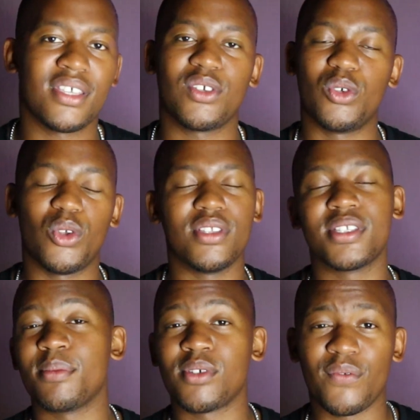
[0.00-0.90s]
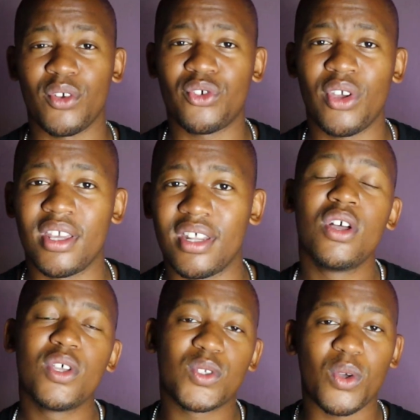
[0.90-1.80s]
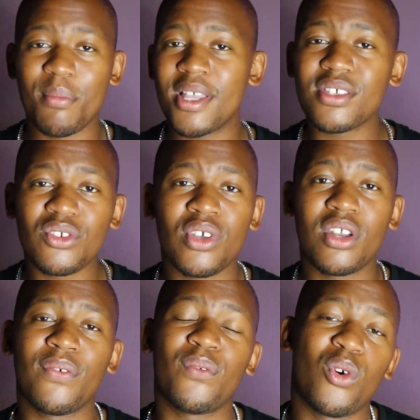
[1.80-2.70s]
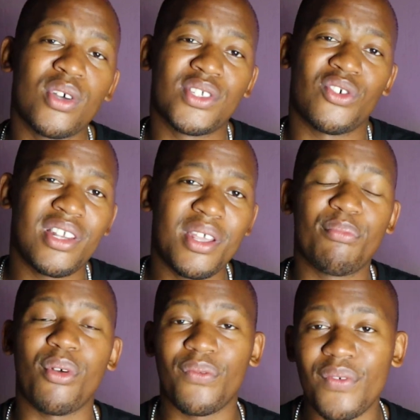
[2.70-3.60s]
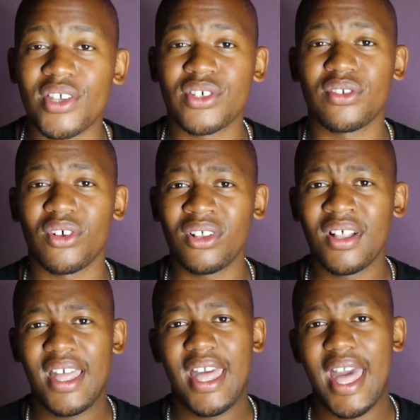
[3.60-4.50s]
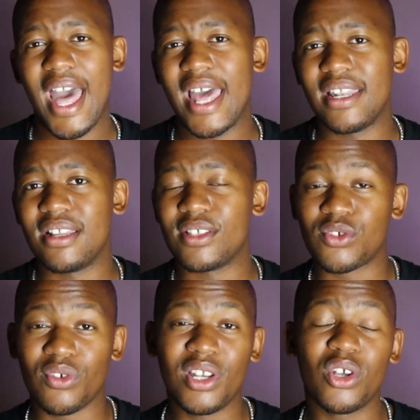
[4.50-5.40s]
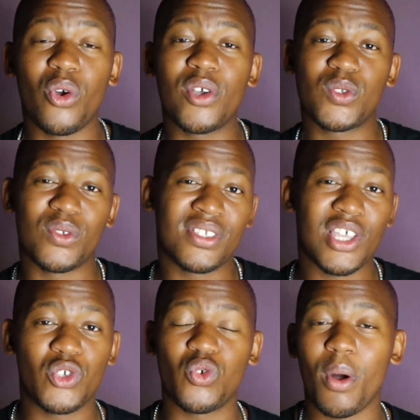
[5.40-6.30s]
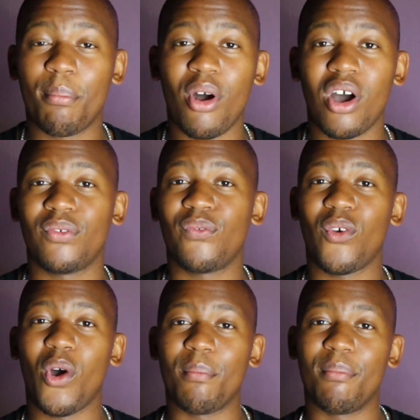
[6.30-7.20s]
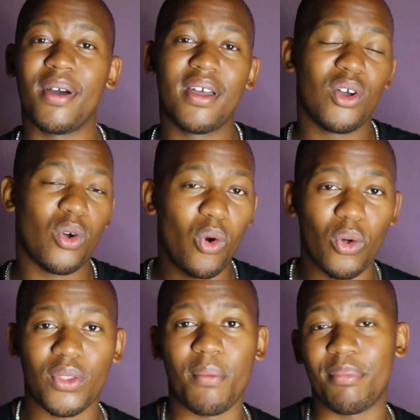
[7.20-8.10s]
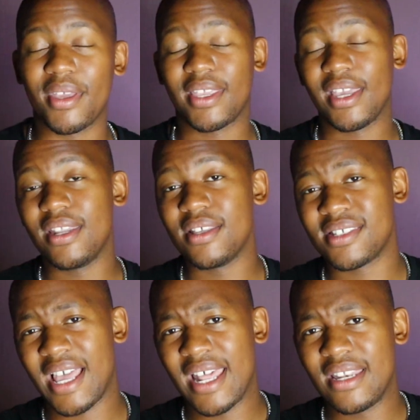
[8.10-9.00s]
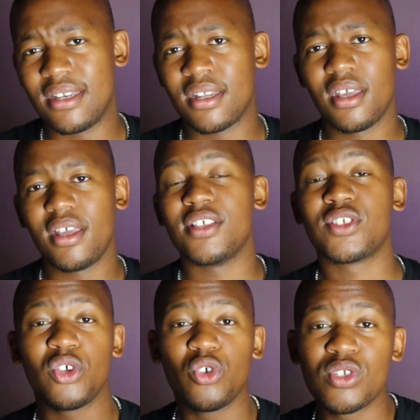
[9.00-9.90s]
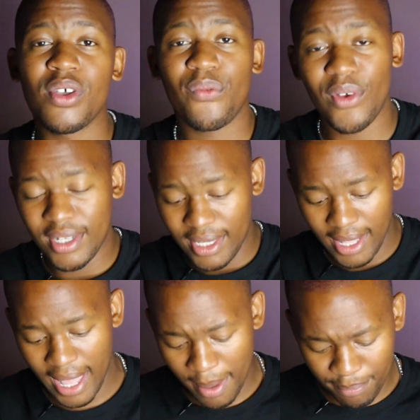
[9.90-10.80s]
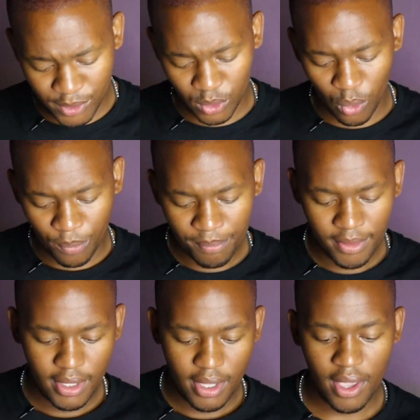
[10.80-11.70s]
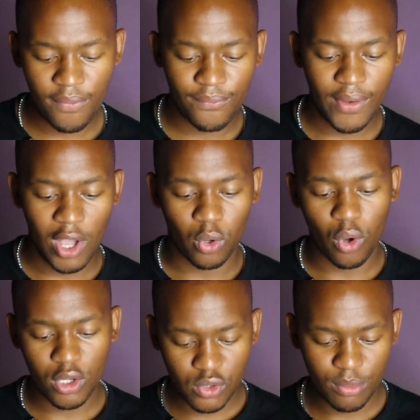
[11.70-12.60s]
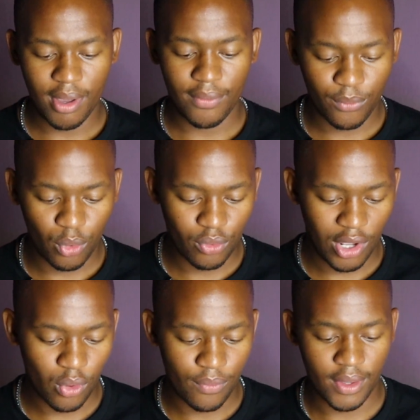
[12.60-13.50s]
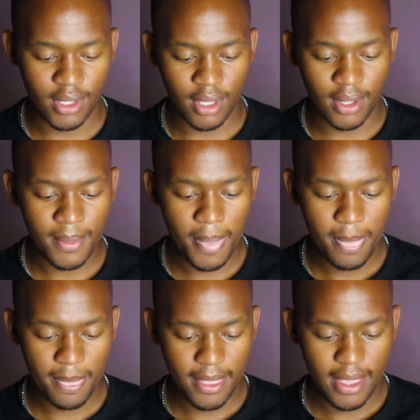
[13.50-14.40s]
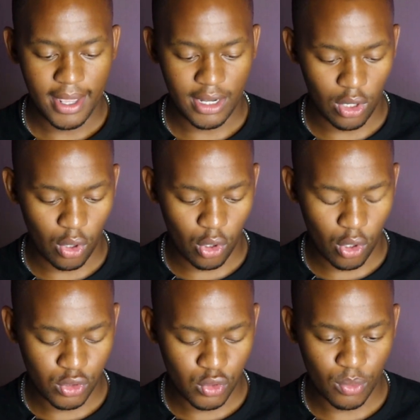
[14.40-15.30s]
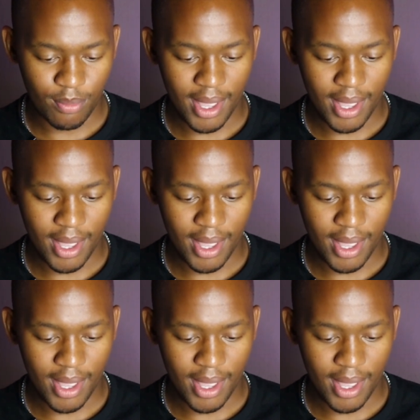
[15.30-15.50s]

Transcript: in terms of your trading. So MetaTrader 4 is really professional and it's really going to set you apart from all the beginners, and it's a user-friendly app. So if I go onto my phone right over here and I log on to my